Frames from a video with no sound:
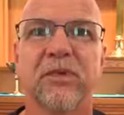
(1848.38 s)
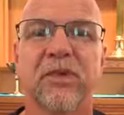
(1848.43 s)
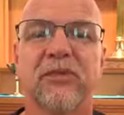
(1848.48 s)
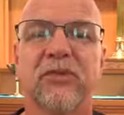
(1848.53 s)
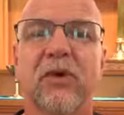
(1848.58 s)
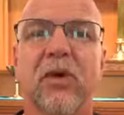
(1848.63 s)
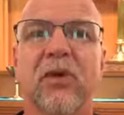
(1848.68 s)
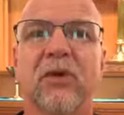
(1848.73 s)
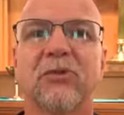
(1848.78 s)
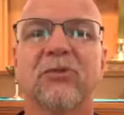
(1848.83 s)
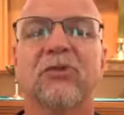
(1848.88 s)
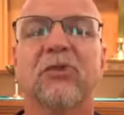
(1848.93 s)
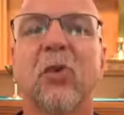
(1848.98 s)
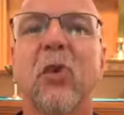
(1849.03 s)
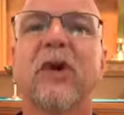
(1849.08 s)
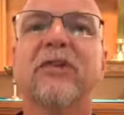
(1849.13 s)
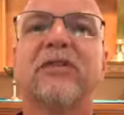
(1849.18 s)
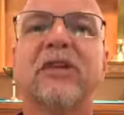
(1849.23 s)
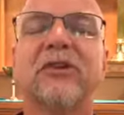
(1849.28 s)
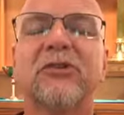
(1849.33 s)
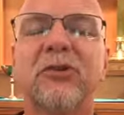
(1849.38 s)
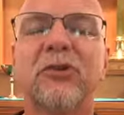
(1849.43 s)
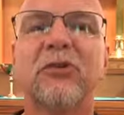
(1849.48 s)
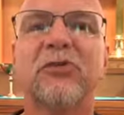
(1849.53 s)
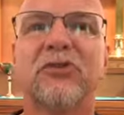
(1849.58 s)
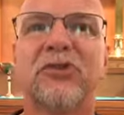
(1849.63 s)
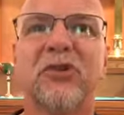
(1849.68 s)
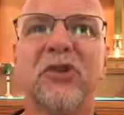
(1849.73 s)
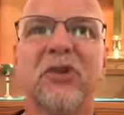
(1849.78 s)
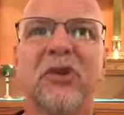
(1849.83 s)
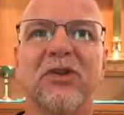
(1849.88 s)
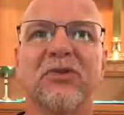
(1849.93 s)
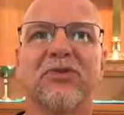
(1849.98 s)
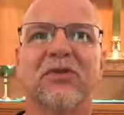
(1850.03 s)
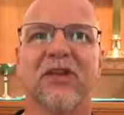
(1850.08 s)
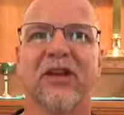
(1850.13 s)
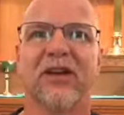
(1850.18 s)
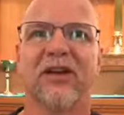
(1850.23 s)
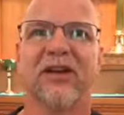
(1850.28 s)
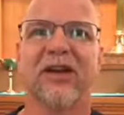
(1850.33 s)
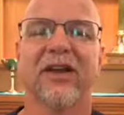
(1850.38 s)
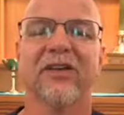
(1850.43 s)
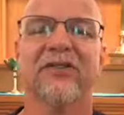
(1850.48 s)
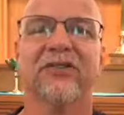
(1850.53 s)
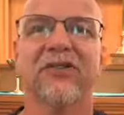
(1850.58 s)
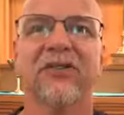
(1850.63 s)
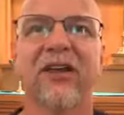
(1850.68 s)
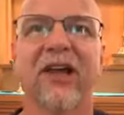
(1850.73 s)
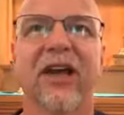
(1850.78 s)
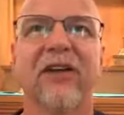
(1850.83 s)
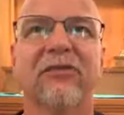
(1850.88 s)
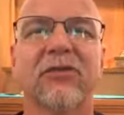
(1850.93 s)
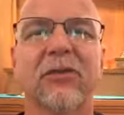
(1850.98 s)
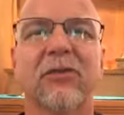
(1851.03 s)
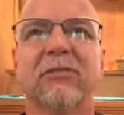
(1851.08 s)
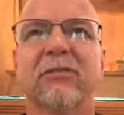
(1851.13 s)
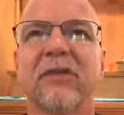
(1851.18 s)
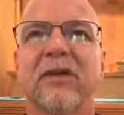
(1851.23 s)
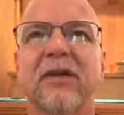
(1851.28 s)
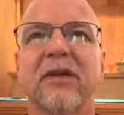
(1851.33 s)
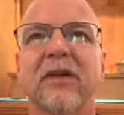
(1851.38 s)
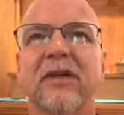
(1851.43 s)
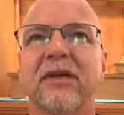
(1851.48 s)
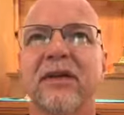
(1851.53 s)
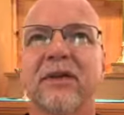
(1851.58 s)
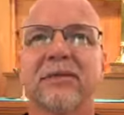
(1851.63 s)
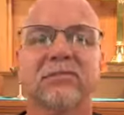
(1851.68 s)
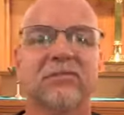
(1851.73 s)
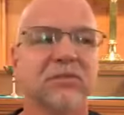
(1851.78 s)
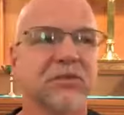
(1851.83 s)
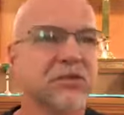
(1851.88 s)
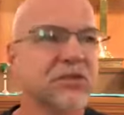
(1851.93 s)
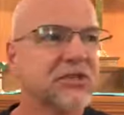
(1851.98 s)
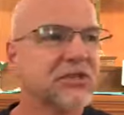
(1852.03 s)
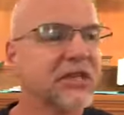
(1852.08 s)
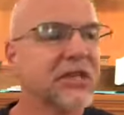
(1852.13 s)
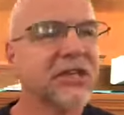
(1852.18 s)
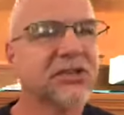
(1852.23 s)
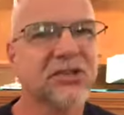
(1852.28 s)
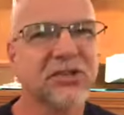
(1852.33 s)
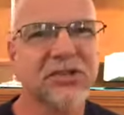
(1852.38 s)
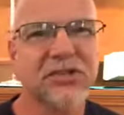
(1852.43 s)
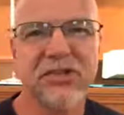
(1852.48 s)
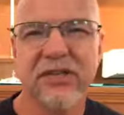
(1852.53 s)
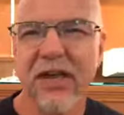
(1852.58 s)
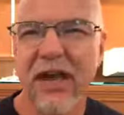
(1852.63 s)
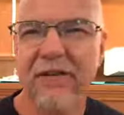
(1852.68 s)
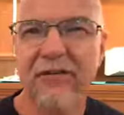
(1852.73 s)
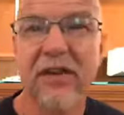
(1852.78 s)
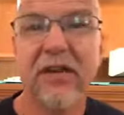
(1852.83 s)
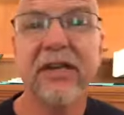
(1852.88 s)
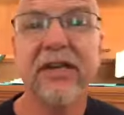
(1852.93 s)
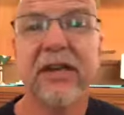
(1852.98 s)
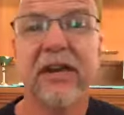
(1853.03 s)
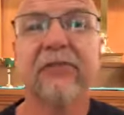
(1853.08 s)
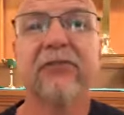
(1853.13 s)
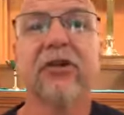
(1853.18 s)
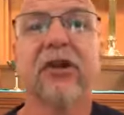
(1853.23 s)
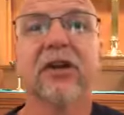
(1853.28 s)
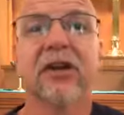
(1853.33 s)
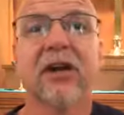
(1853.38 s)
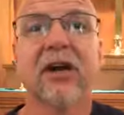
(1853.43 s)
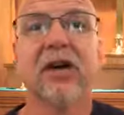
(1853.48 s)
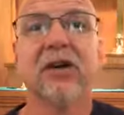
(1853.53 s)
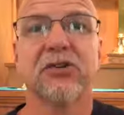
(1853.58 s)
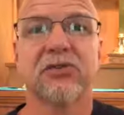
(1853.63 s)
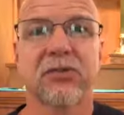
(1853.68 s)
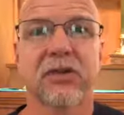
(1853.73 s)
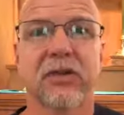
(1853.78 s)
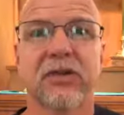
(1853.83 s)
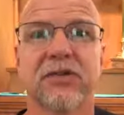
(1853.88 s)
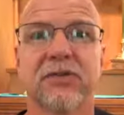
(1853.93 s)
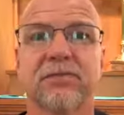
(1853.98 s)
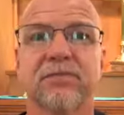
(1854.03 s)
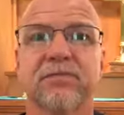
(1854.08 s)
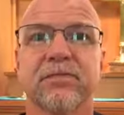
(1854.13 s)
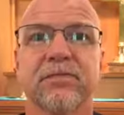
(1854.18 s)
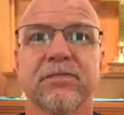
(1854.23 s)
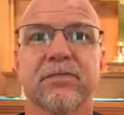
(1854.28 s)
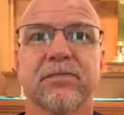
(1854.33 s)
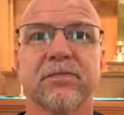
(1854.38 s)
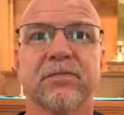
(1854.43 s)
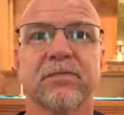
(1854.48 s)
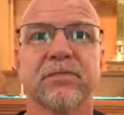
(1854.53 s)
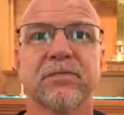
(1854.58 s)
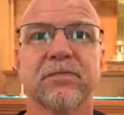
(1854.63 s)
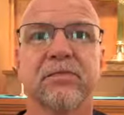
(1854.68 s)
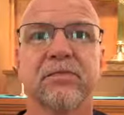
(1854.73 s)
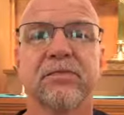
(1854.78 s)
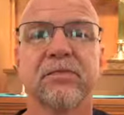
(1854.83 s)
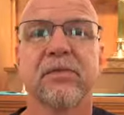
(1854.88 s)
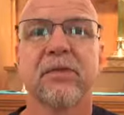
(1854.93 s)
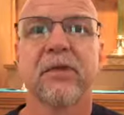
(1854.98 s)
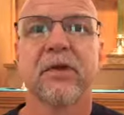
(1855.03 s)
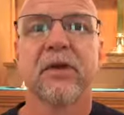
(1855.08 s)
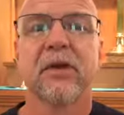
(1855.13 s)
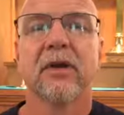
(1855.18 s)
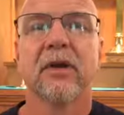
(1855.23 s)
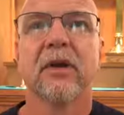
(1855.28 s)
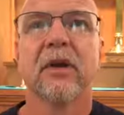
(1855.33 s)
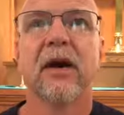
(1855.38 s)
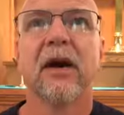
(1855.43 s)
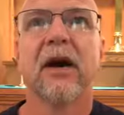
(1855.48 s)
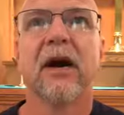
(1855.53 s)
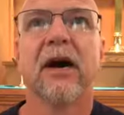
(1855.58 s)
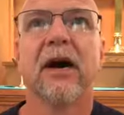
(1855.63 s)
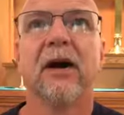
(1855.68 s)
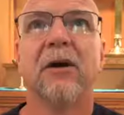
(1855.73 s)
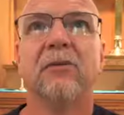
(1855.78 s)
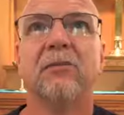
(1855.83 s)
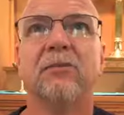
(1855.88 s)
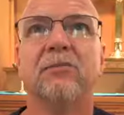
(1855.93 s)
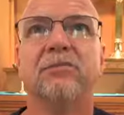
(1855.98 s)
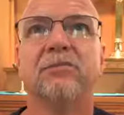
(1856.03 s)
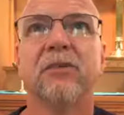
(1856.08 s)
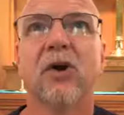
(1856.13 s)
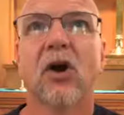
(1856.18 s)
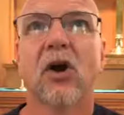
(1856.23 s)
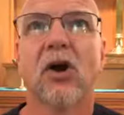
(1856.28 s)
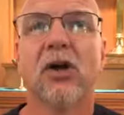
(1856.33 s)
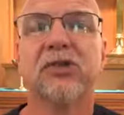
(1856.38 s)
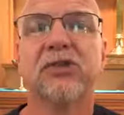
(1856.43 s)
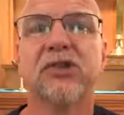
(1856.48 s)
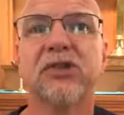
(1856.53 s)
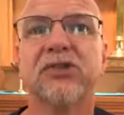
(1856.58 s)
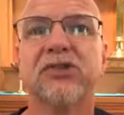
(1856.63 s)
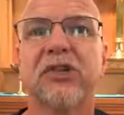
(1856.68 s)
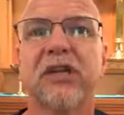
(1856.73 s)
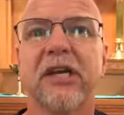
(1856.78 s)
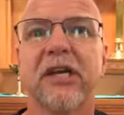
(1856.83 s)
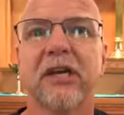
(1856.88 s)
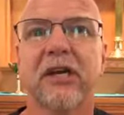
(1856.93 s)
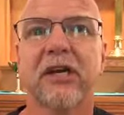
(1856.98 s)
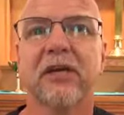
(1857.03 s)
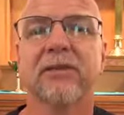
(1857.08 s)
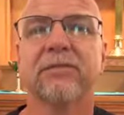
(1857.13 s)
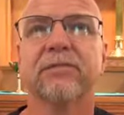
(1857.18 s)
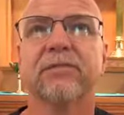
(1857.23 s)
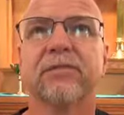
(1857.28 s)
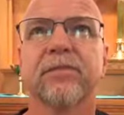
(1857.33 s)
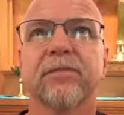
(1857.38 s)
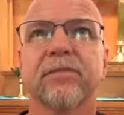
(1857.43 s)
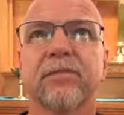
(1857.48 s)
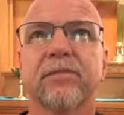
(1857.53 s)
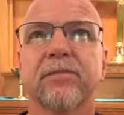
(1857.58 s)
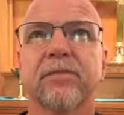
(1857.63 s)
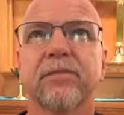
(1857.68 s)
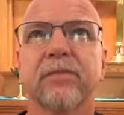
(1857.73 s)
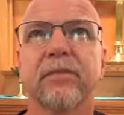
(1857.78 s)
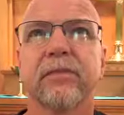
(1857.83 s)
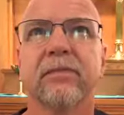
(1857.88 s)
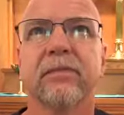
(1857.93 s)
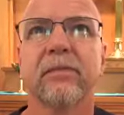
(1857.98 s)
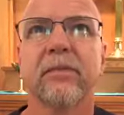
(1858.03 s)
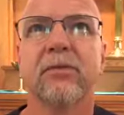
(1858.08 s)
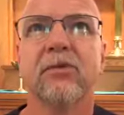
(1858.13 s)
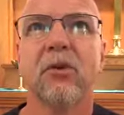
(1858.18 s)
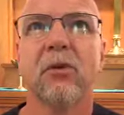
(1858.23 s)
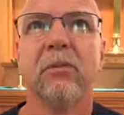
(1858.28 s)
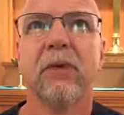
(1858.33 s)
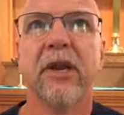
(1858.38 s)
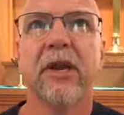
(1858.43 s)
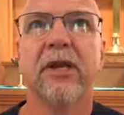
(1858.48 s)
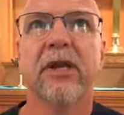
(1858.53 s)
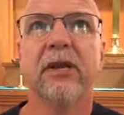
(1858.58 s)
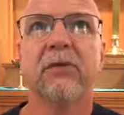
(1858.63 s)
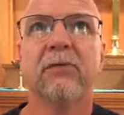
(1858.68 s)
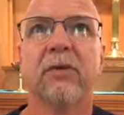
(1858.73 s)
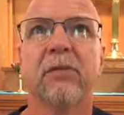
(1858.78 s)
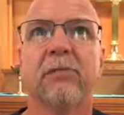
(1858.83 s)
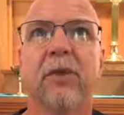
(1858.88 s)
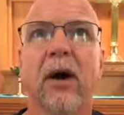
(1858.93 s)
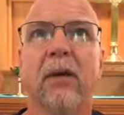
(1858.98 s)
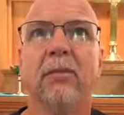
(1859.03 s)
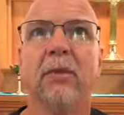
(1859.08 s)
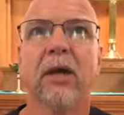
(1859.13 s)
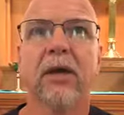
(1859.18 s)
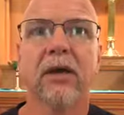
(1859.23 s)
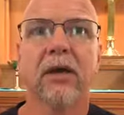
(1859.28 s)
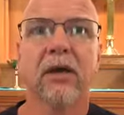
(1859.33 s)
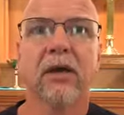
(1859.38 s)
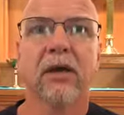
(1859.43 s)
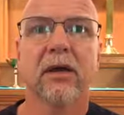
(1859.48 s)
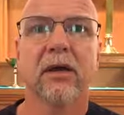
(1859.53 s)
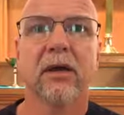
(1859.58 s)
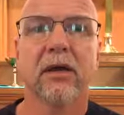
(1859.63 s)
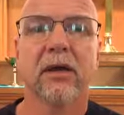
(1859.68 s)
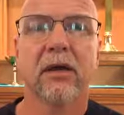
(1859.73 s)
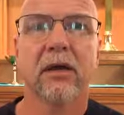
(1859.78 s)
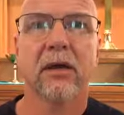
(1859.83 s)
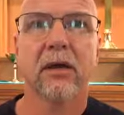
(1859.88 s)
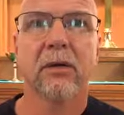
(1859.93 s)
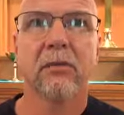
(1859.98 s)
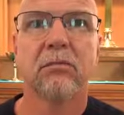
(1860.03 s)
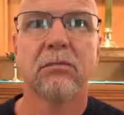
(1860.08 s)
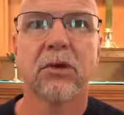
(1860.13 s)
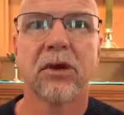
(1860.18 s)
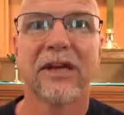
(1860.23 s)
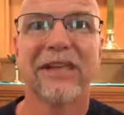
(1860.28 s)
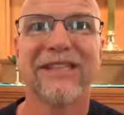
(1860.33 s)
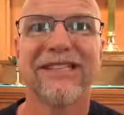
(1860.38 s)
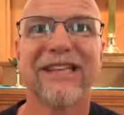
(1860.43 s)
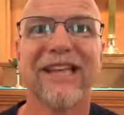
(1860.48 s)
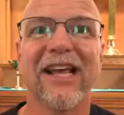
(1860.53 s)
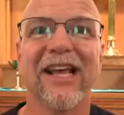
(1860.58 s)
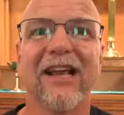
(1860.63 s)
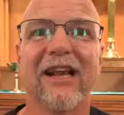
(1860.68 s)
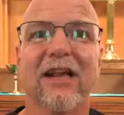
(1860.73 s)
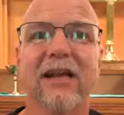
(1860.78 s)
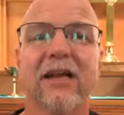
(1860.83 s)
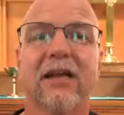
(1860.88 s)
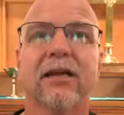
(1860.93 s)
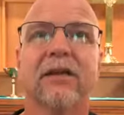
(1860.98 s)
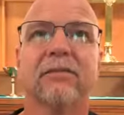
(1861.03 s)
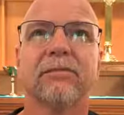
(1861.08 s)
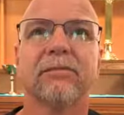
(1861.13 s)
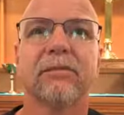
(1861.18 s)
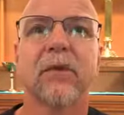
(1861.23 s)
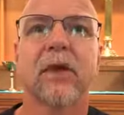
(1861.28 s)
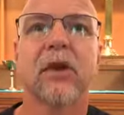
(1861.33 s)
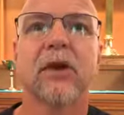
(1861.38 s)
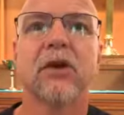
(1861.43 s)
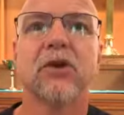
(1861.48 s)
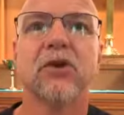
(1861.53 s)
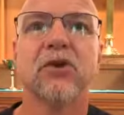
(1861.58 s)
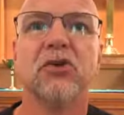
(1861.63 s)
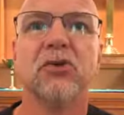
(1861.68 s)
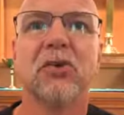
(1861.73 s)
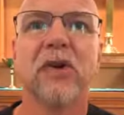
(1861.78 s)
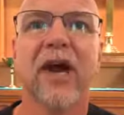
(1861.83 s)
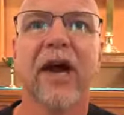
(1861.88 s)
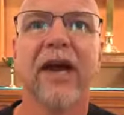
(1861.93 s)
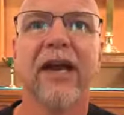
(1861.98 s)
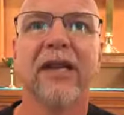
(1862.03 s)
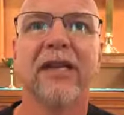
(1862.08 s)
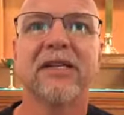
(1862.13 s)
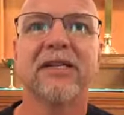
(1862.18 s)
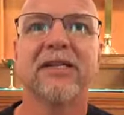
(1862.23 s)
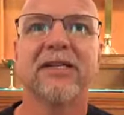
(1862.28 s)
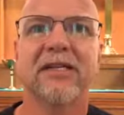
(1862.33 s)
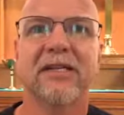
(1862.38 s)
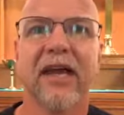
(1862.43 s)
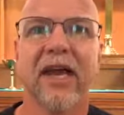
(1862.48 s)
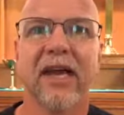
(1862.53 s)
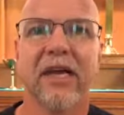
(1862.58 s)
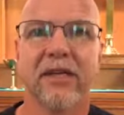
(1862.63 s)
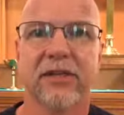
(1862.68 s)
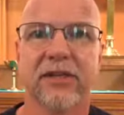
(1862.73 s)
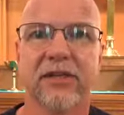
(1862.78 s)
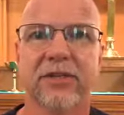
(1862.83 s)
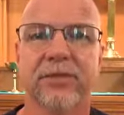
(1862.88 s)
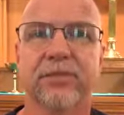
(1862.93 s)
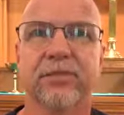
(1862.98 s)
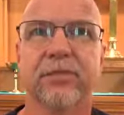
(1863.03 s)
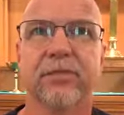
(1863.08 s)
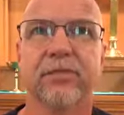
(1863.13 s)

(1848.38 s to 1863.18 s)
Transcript: So there's 22 students there yesterday from 6 or 7 different countries. Argentina, Dominican Republic, Brazil, United States,